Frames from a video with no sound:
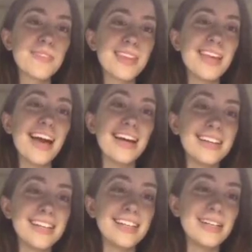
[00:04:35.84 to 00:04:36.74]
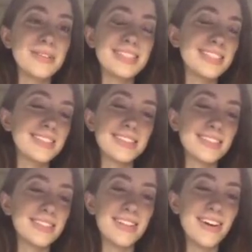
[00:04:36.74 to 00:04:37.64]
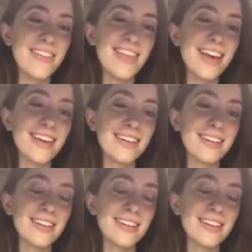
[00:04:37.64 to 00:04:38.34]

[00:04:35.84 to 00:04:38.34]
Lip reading: yeah, it was our thing.